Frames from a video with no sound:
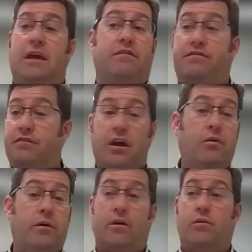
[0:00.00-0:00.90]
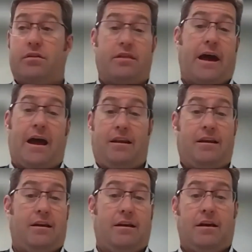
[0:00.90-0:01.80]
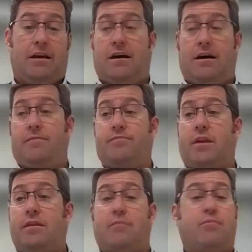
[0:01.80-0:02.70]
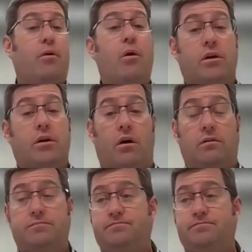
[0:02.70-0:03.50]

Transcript: flowing with that protocol.